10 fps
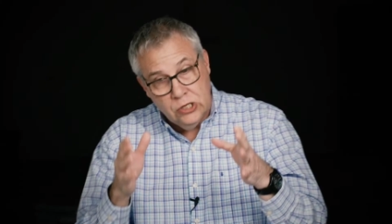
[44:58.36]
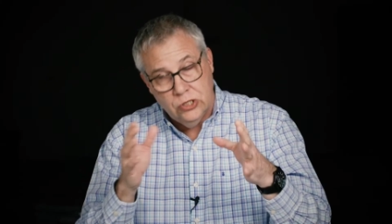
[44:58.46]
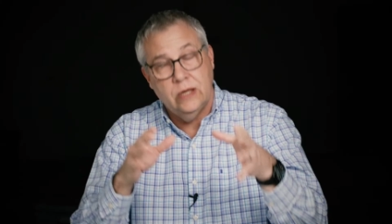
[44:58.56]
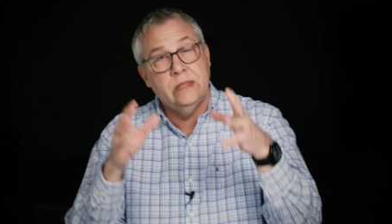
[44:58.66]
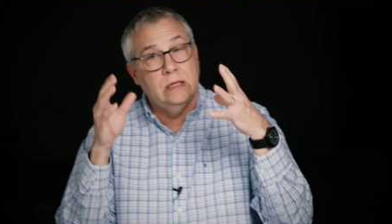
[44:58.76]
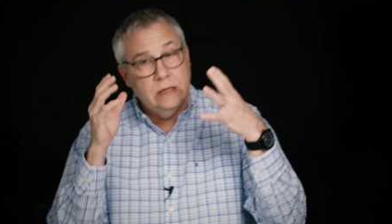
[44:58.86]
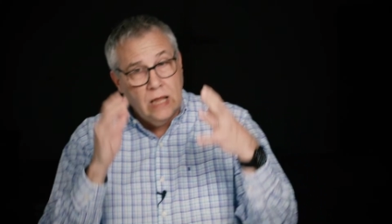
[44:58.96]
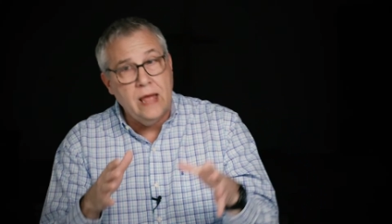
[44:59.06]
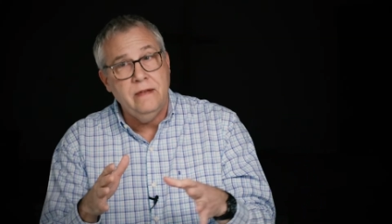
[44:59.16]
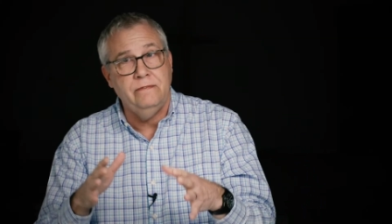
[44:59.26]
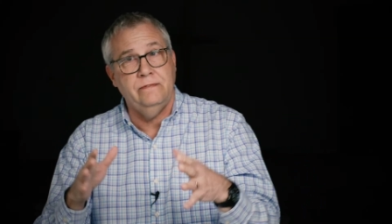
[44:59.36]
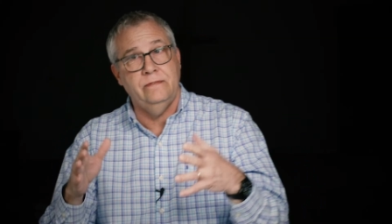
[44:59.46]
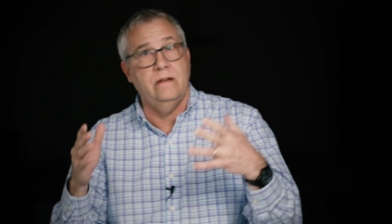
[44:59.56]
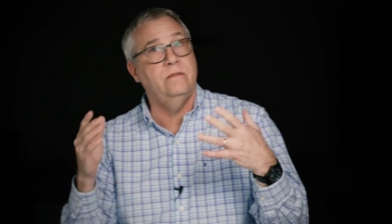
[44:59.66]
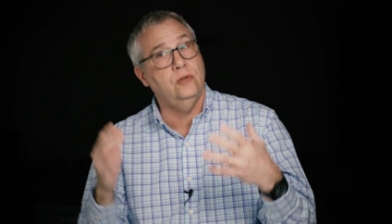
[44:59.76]
So that the life
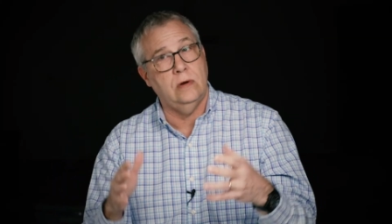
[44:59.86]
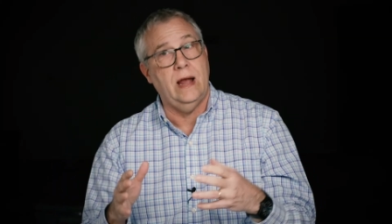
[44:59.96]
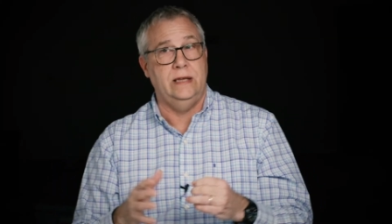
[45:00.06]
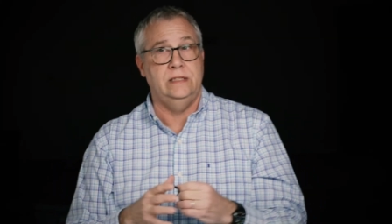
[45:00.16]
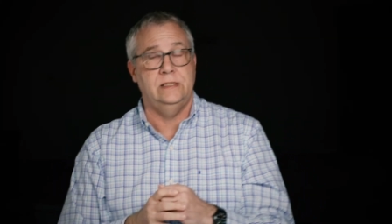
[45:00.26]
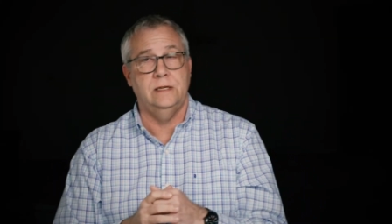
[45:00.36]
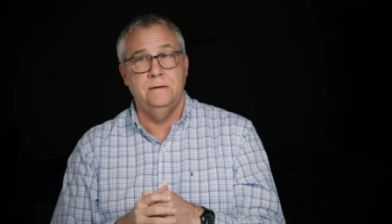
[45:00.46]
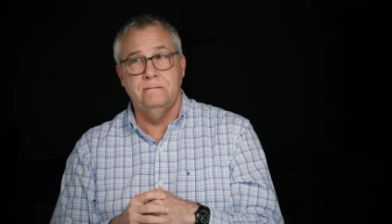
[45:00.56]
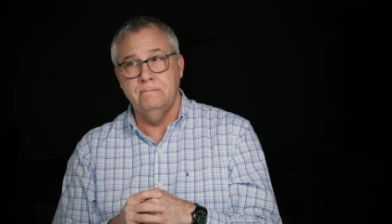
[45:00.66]
of Christ